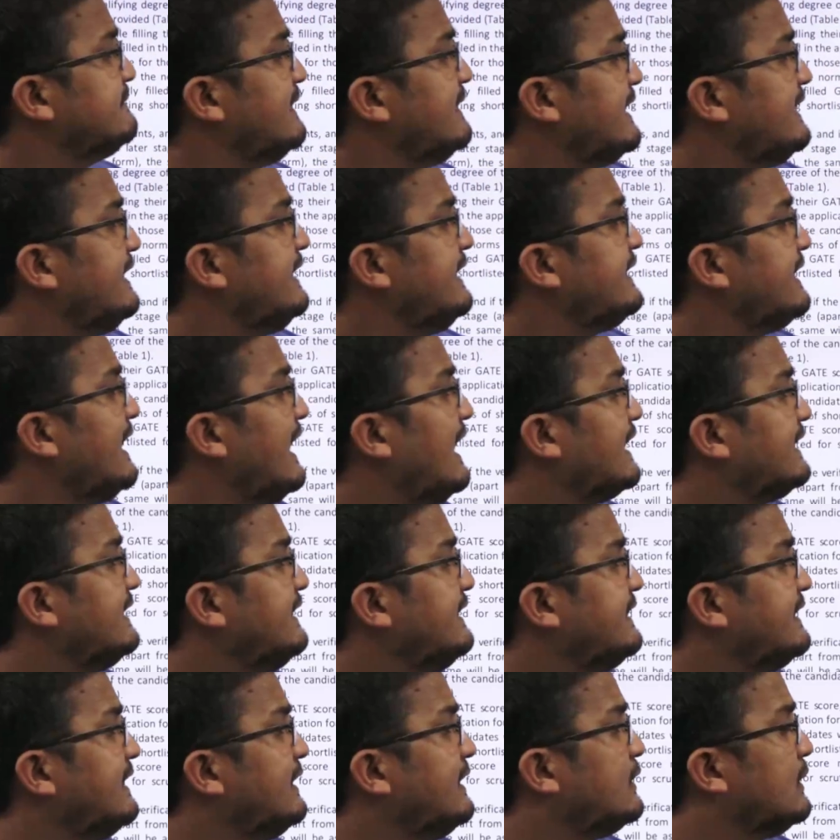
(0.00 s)
merit
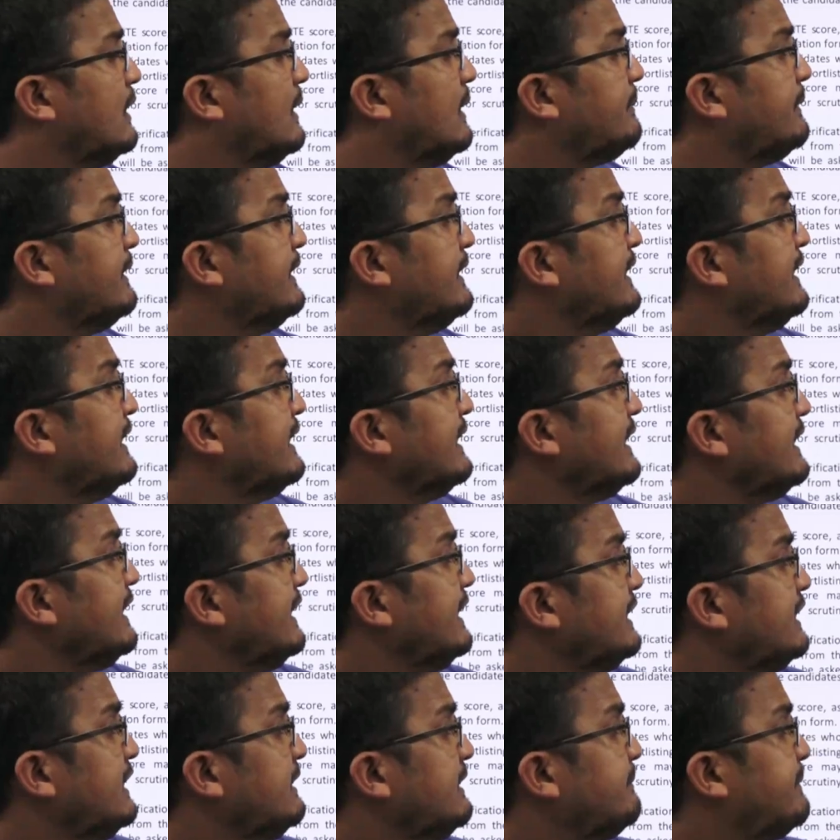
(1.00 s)
aggregate of
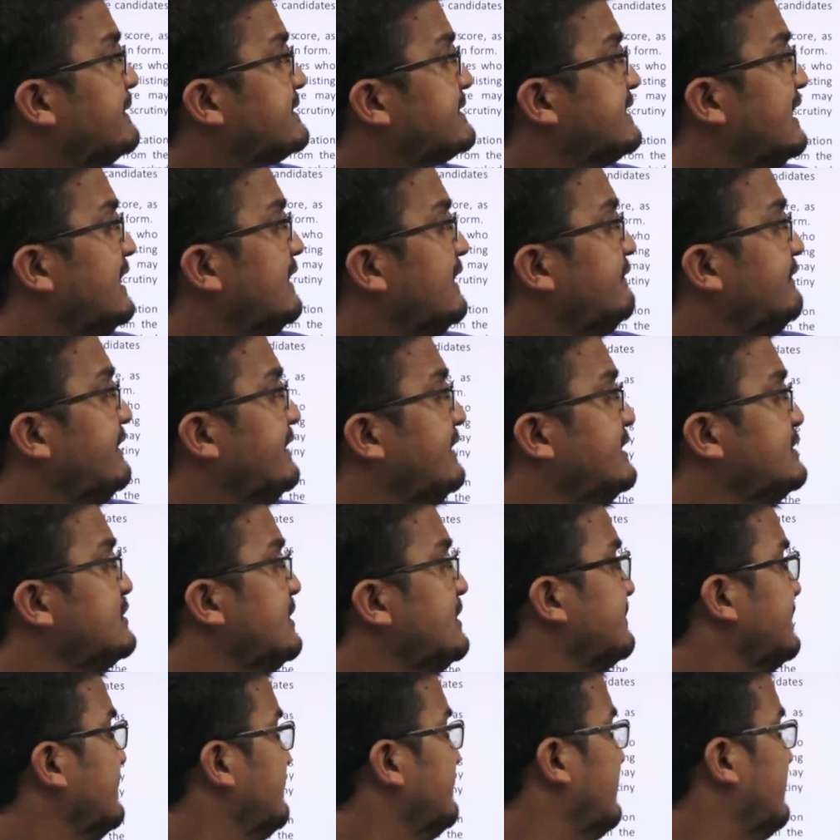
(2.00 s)
80% weightage of the